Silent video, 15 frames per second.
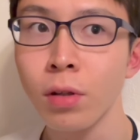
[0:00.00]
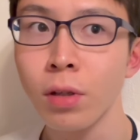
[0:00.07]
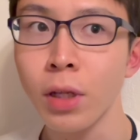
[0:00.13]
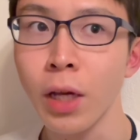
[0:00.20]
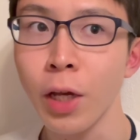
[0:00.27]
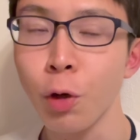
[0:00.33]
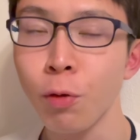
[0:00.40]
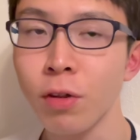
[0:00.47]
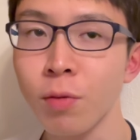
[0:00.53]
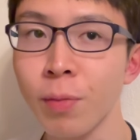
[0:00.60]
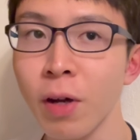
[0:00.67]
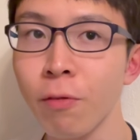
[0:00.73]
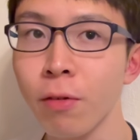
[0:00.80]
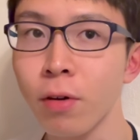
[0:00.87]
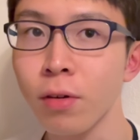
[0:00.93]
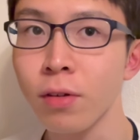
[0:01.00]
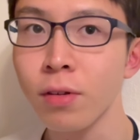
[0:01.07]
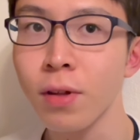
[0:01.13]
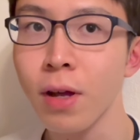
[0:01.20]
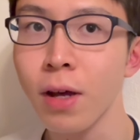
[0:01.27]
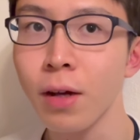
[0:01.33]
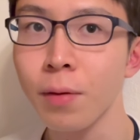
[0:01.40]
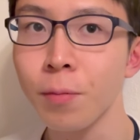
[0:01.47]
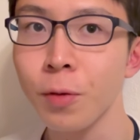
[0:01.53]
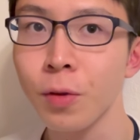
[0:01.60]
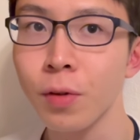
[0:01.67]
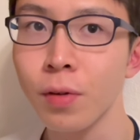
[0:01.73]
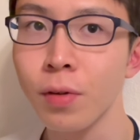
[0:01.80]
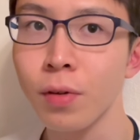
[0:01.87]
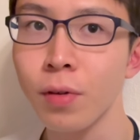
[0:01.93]
Yeah, it was my first time
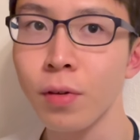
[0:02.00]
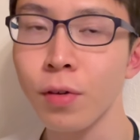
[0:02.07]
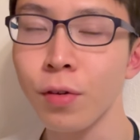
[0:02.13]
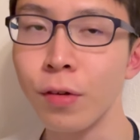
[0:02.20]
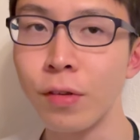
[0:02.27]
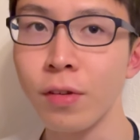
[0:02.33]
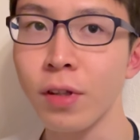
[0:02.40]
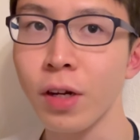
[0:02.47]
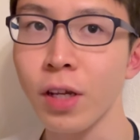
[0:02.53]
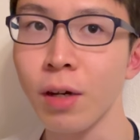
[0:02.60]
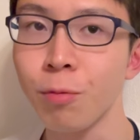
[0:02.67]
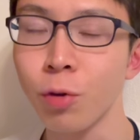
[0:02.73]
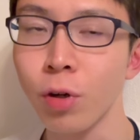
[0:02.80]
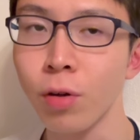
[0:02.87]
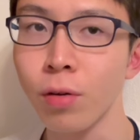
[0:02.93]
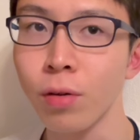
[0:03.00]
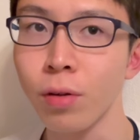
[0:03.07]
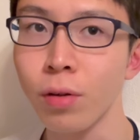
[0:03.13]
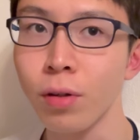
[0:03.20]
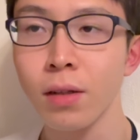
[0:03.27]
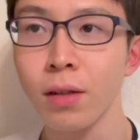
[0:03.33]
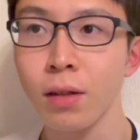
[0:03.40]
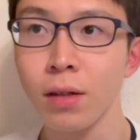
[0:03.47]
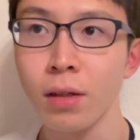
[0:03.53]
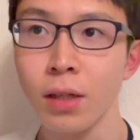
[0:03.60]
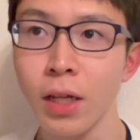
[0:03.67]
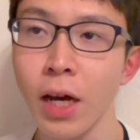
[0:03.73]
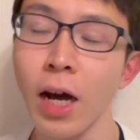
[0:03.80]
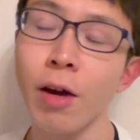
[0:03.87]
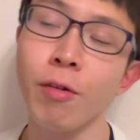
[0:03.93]
to study abroad.
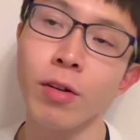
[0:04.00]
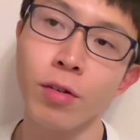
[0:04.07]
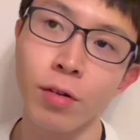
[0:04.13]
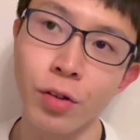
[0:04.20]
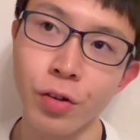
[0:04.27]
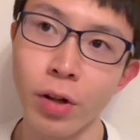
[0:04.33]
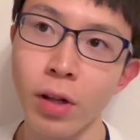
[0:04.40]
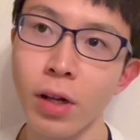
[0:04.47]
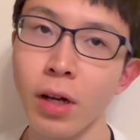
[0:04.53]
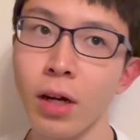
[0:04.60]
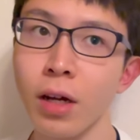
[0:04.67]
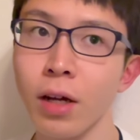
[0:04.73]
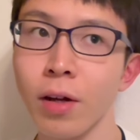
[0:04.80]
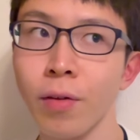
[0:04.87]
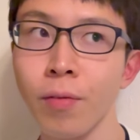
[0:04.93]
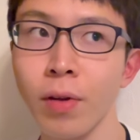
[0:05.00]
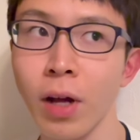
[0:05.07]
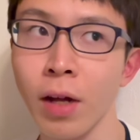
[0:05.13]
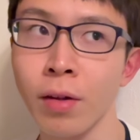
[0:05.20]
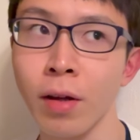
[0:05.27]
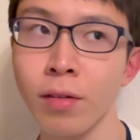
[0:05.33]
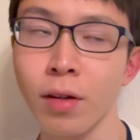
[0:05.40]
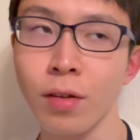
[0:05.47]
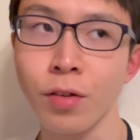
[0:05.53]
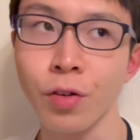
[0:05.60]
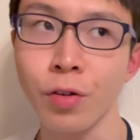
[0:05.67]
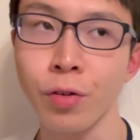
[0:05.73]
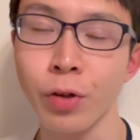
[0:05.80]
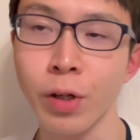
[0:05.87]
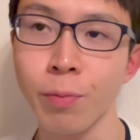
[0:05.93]
Yeah, I went to Australia as a
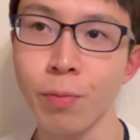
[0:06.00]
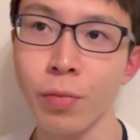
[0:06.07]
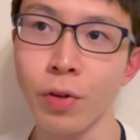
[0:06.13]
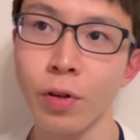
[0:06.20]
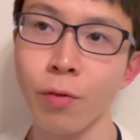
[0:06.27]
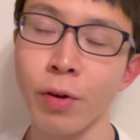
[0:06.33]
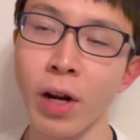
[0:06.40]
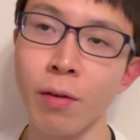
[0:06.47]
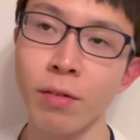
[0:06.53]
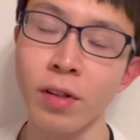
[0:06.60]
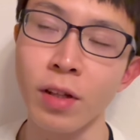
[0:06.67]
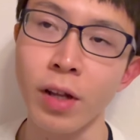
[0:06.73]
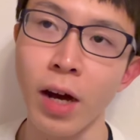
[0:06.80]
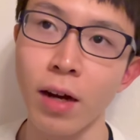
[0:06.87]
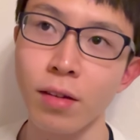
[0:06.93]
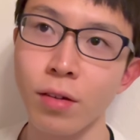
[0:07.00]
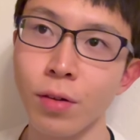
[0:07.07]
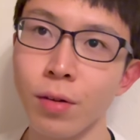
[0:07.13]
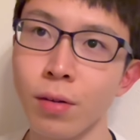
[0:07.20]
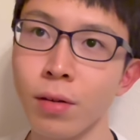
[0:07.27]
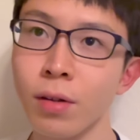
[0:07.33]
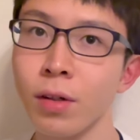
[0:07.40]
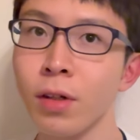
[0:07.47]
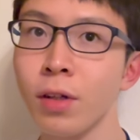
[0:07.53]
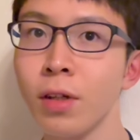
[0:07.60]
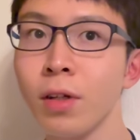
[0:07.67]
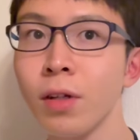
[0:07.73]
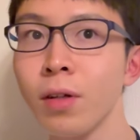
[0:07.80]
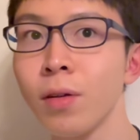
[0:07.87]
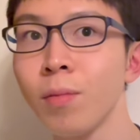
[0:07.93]
school trip when I was in high school,
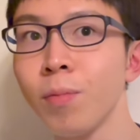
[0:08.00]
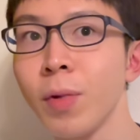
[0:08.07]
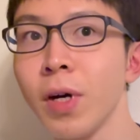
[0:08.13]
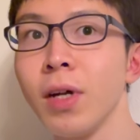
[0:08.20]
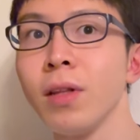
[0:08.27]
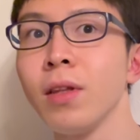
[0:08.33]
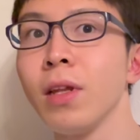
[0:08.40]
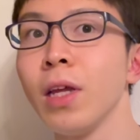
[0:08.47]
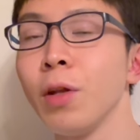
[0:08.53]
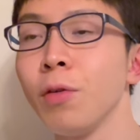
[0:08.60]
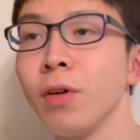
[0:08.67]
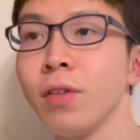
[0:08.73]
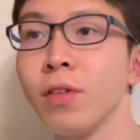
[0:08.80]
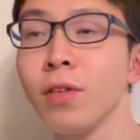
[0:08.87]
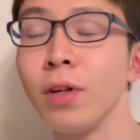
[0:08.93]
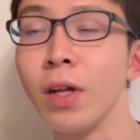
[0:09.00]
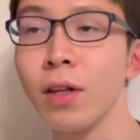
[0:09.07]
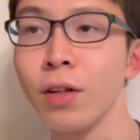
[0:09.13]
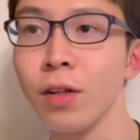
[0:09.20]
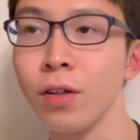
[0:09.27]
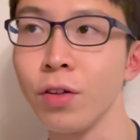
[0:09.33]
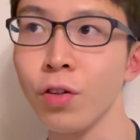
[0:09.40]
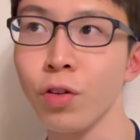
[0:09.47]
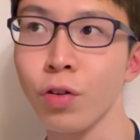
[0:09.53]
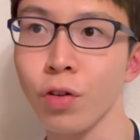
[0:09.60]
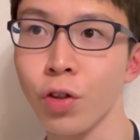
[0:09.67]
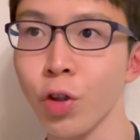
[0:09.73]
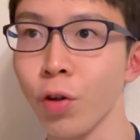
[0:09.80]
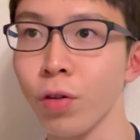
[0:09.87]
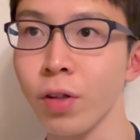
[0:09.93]
but it was really
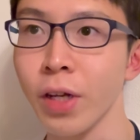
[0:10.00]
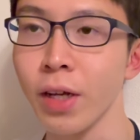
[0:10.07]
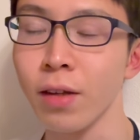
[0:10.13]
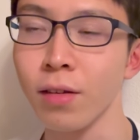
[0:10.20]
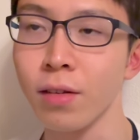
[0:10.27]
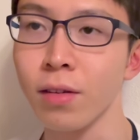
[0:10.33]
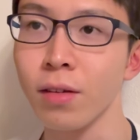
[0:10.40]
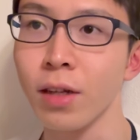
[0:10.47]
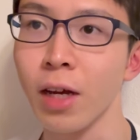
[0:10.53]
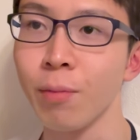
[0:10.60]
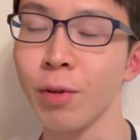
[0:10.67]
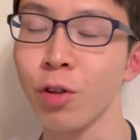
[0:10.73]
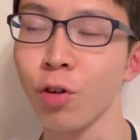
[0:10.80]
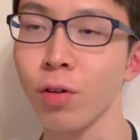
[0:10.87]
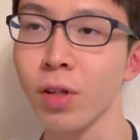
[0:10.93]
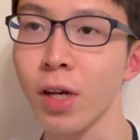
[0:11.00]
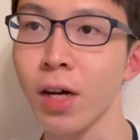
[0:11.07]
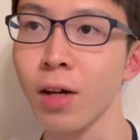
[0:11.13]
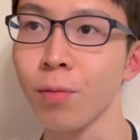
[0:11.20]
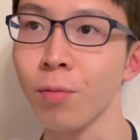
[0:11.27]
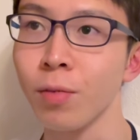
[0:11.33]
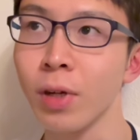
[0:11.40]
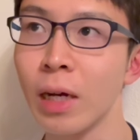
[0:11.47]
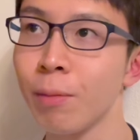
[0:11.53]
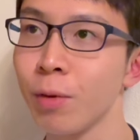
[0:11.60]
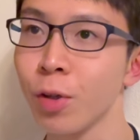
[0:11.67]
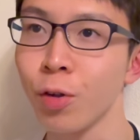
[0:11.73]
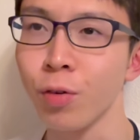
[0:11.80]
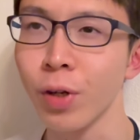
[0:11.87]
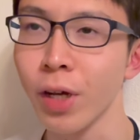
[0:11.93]
short days. Short time.
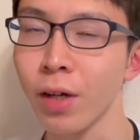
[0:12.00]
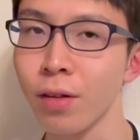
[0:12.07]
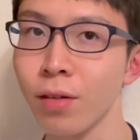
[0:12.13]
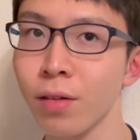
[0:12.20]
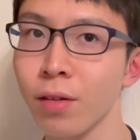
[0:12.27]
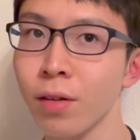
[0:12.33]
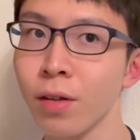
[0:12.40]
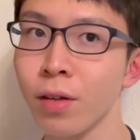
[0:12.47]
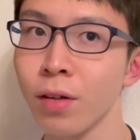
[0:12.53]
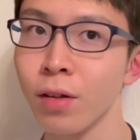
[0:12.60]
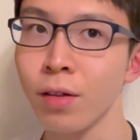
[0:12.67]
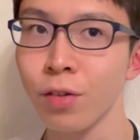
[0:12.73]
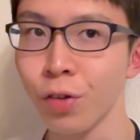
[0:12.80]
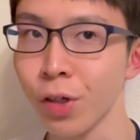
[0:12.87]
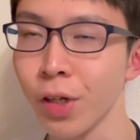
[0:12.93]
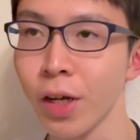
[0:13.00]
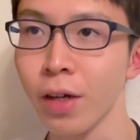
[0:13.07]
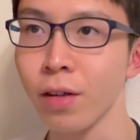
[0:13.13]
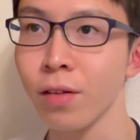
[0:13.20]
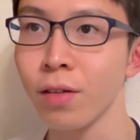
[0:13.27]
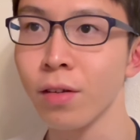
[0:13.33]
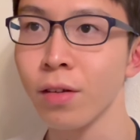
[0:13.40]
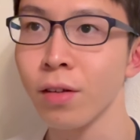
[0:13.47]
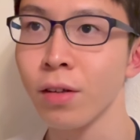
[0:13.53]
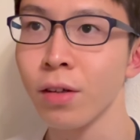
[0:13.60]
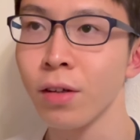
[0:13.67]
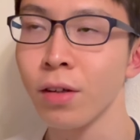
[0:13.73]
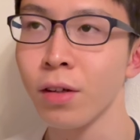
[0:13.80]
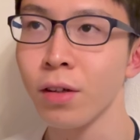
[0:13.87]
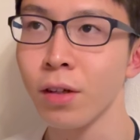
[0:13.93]
2 days, 3 days,
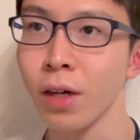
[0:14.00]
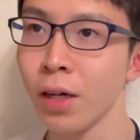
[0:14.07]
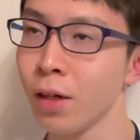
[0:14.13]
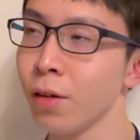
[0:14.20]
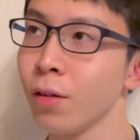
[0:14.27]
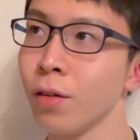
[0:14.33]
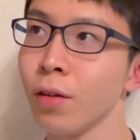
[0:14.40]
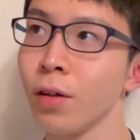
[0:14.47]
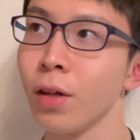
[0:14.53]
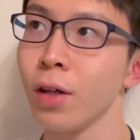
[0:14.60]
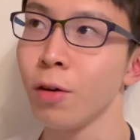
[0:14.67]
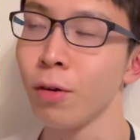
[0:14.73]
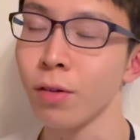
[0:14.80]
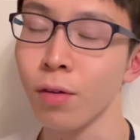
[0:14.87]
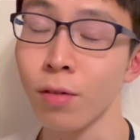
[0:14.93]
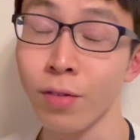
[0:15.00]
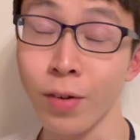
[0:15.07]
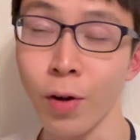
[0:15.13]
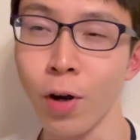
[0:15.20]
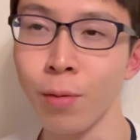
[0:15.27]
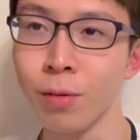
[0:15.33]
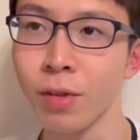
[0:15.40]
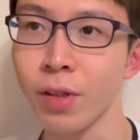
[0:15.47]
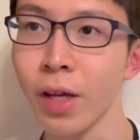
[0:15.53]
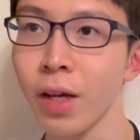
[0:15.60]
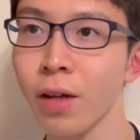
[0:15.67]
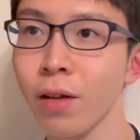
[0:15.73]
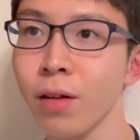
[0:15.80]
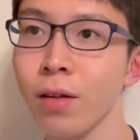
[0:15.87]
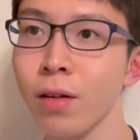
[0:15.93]
and it was also homestay.